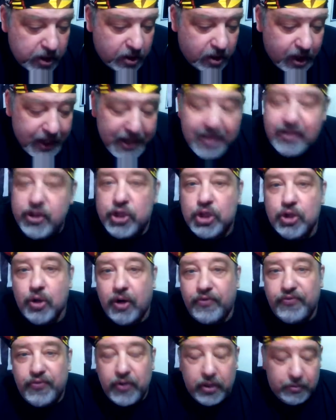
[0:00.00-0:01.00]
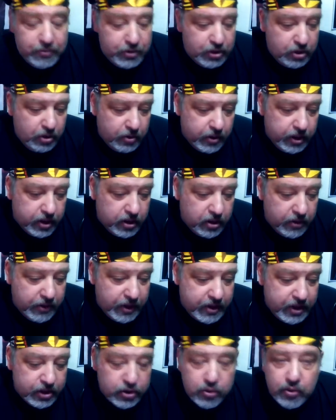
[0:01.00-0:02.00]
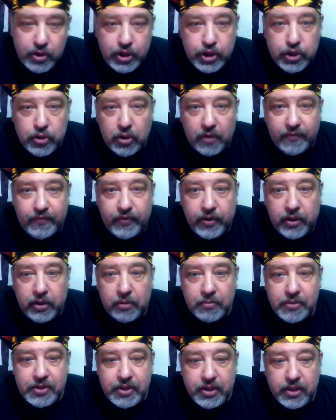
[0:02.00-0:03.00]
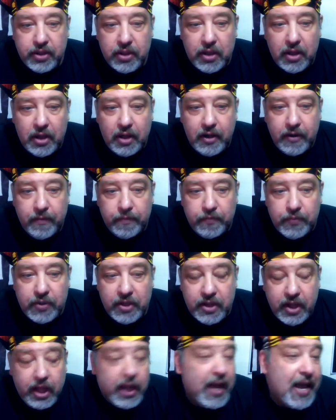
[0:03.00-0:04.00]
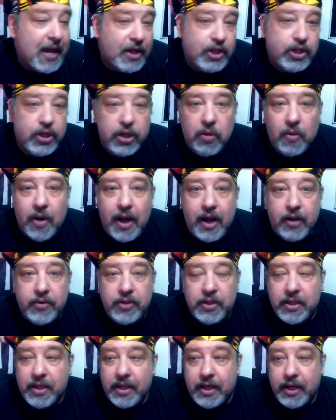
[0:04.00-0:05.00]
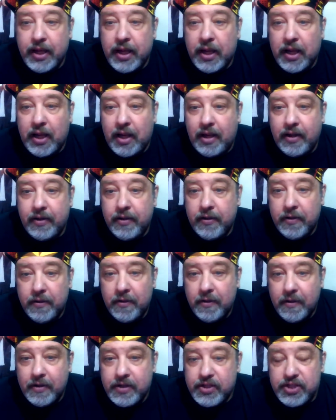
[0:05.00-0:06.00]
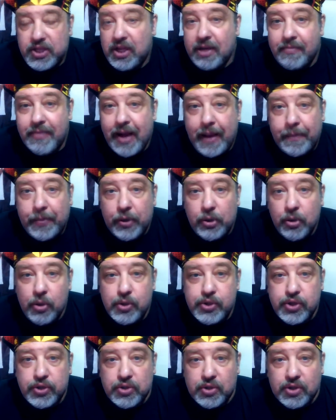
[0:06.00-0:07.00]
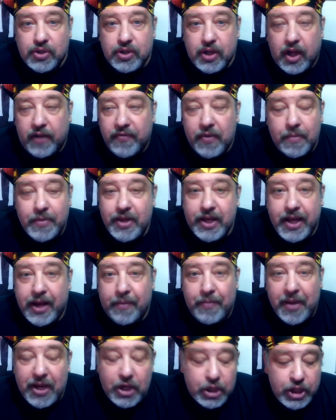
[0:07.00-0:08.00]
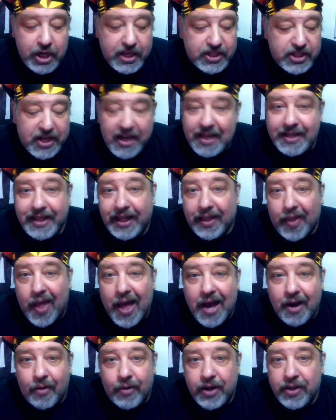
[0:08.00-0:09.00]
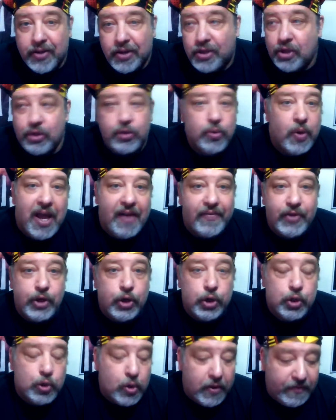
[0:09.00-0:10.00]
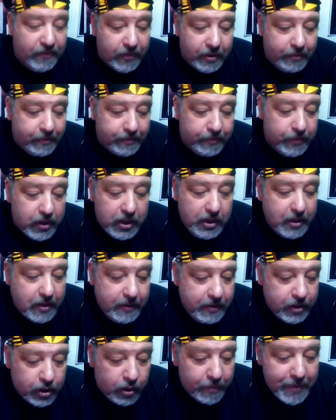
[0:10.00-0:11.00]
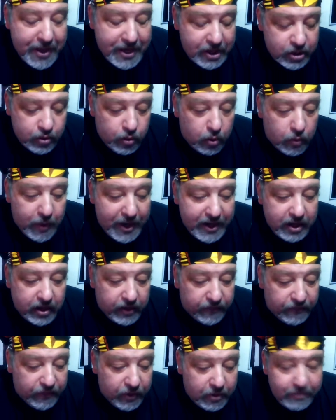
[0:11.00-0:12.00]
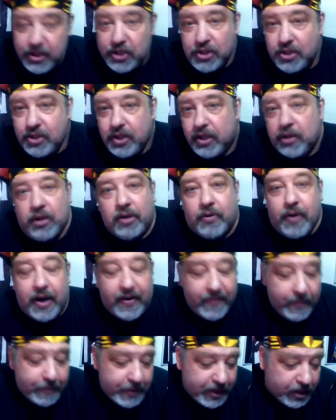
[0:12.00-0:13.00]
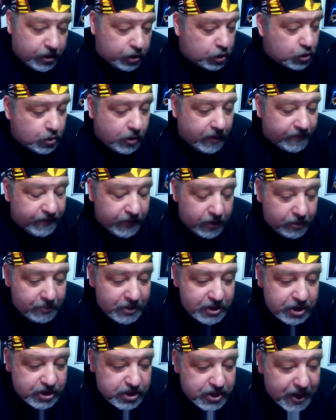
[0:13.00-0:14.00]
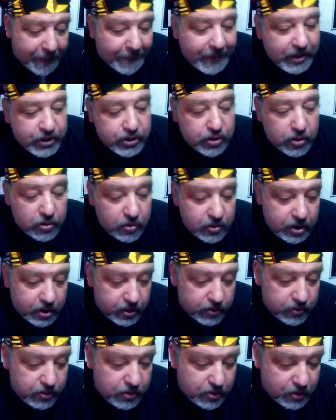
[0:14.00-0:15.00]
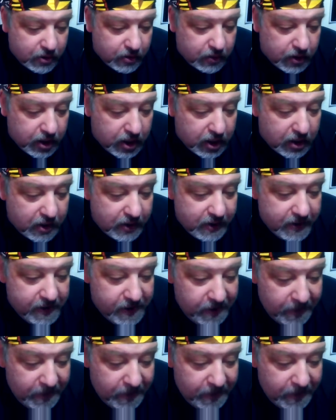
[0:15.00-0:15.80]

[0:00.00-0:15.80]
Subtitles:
a lot of these short films, too, they do these short films, and they'll actually go out and get seen by producers and stuff. I mean, you get a better chance of hitting the lottery than you do having your short film, made into a regular film. But you still get credit for being in the short film. It's a stepping stone, So,